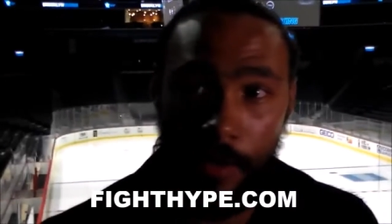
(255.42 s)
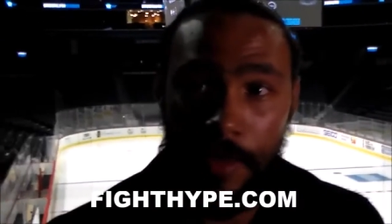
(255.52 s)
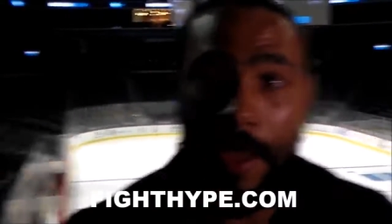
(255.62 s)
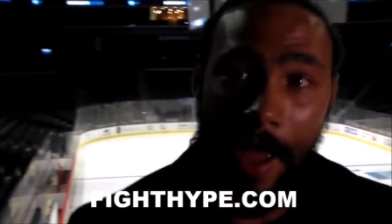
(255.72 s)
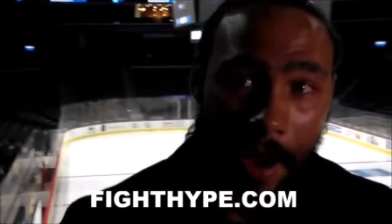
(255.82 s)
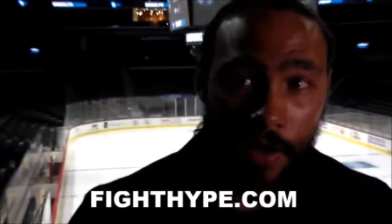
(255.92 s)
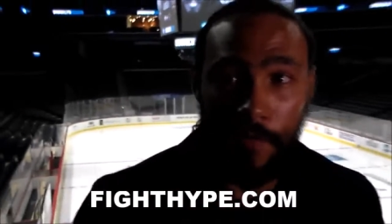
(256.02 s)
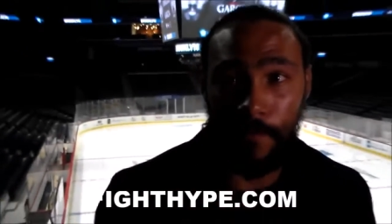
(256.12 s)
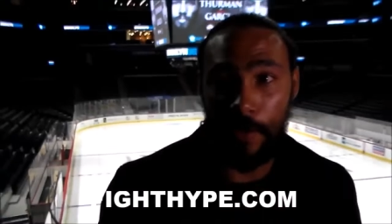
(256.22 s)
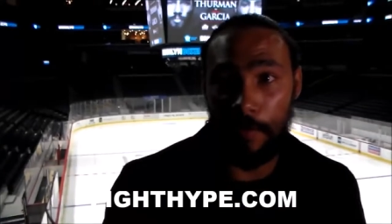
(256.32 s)
was, how do
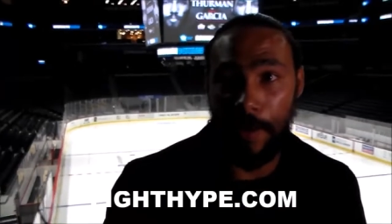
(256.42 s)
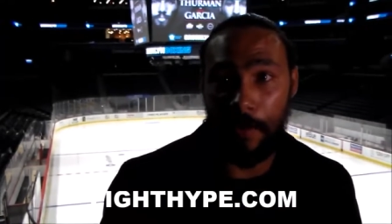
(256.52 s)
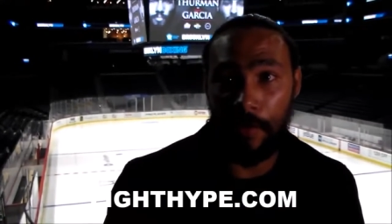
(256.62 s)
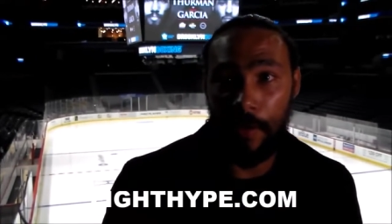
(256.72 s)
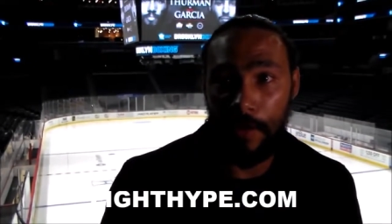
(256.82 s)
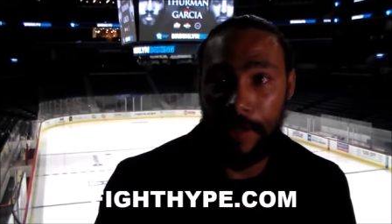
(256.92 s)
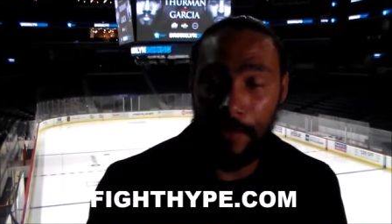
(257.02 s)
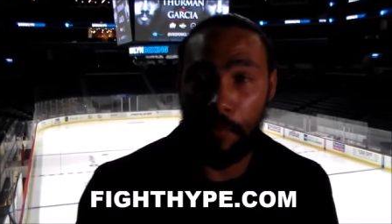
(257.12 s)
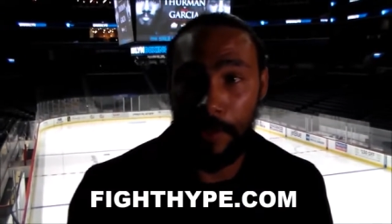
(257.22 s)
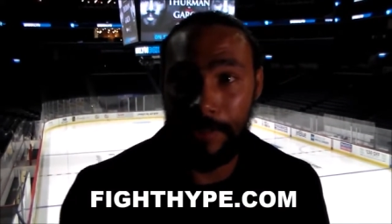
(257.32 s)
you feel about
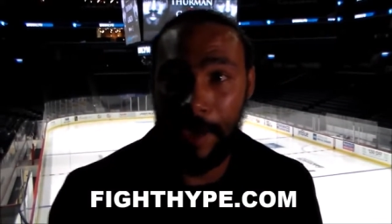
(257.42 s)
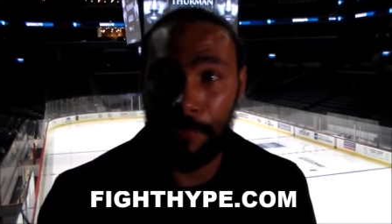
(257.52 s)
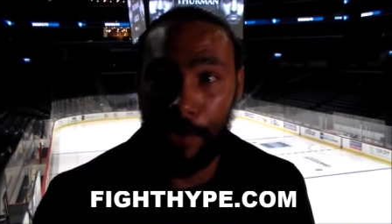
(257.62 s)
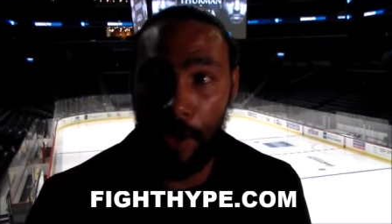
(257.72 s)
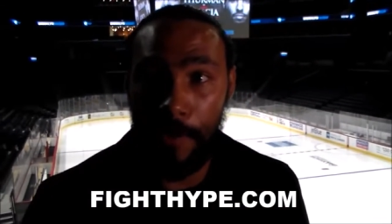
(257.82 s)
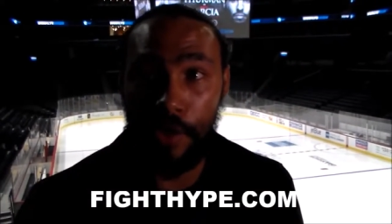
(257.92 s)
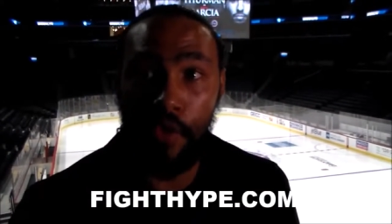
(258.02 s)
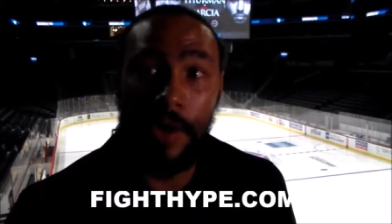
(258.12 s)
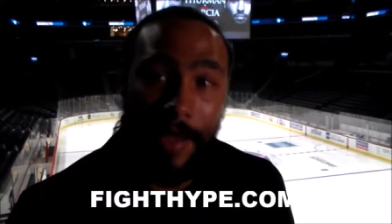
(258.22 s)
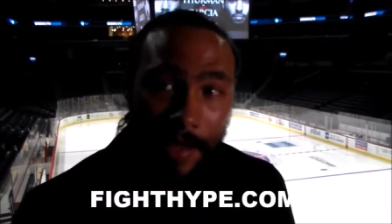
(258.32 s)
Keith one-time Thurman,
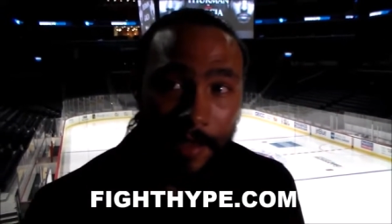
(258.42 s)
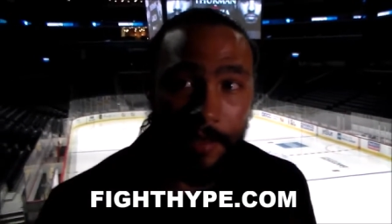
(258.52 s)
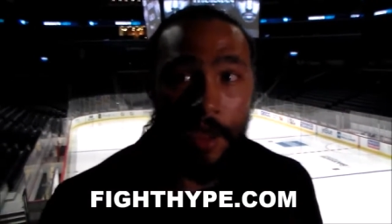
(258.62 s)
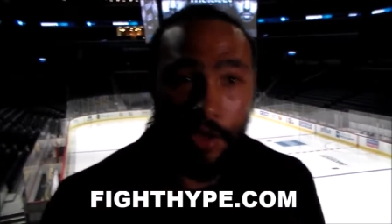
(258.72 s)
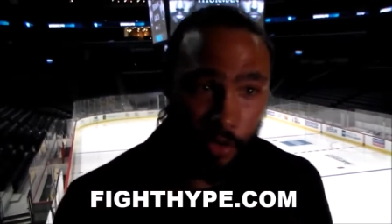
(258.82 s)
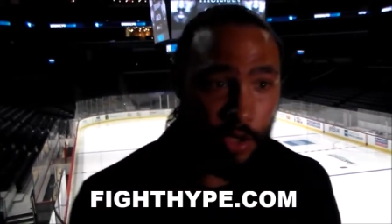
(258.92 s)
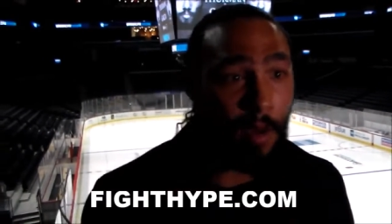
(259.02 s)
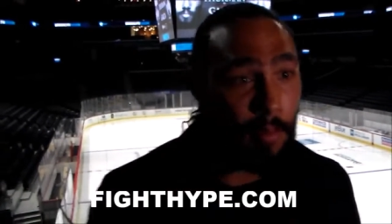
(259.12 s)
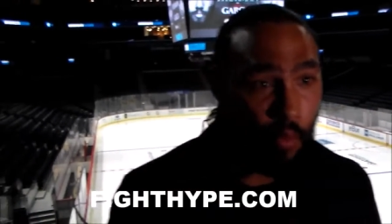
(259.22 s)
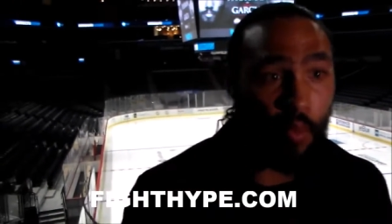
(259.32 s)
who is your
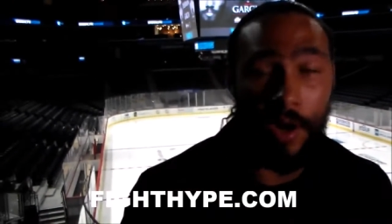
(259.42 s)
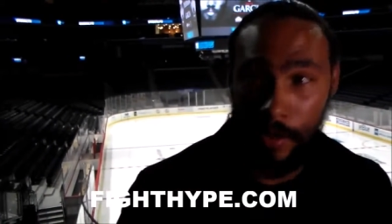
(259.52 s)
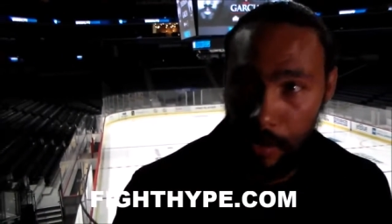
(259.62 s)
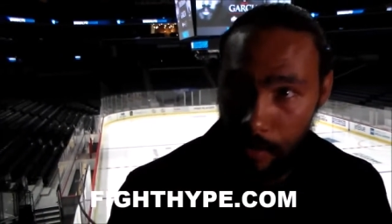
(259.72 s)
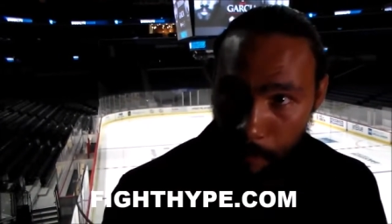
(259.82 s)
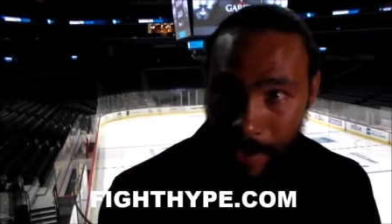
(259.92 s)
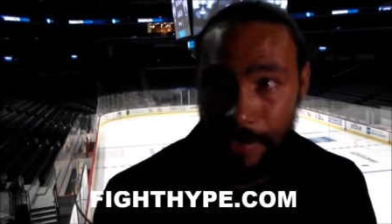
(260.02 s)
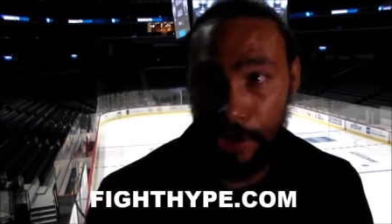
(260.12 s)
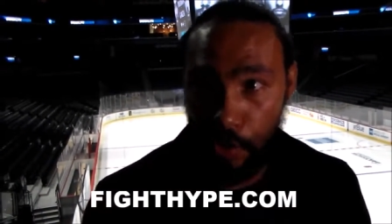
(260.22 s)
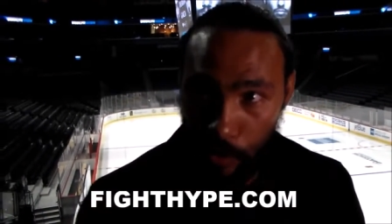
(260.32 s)
#1
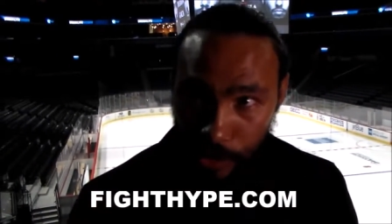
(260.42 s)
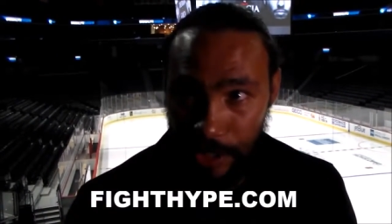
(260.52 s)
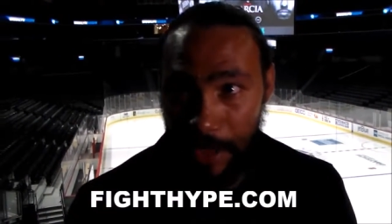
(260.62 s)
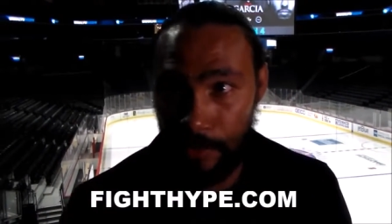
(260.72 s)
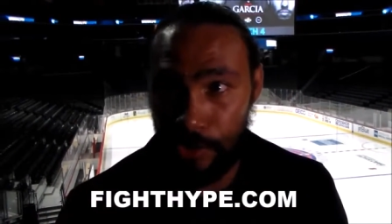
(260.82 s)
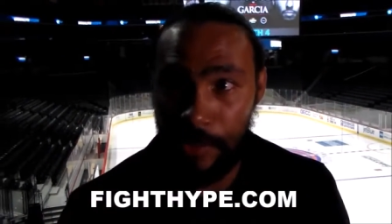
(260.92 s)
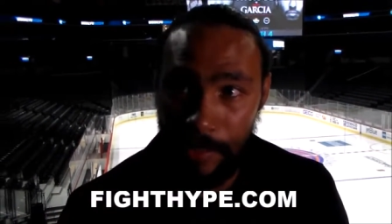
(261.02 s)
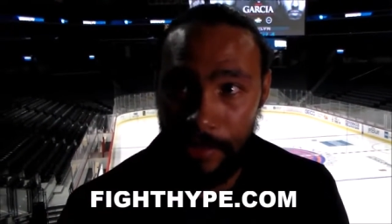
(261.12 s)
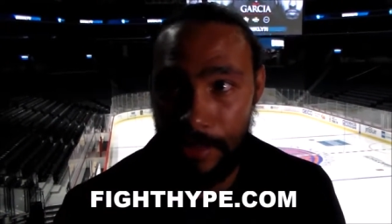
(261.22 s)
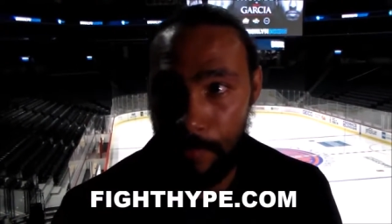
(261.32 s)
mandatory challenger
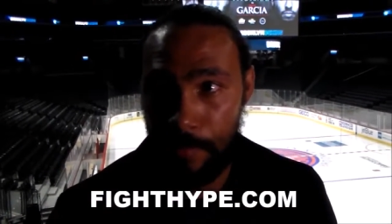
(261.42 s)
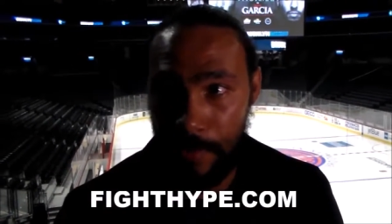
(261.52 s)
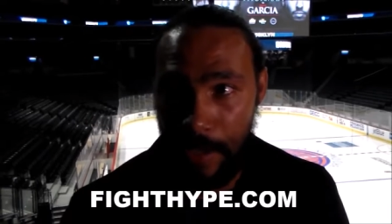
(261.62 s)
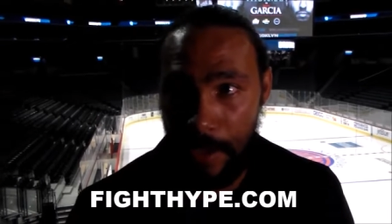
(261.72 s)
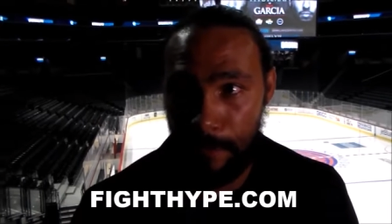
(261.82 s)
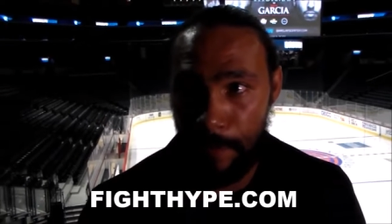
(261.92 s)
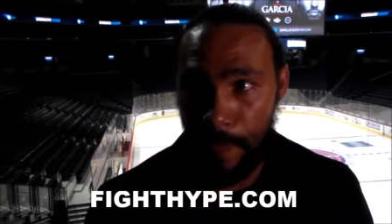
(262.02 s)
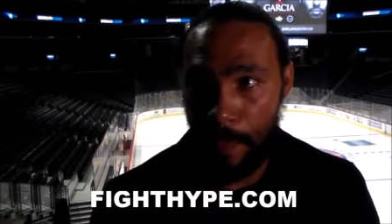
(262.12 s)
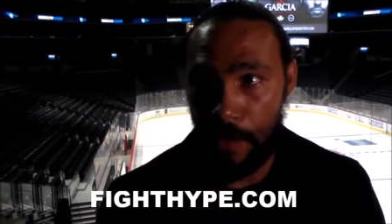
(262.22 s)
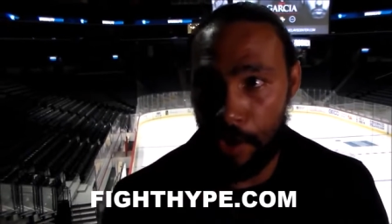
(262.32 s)
in the WBA?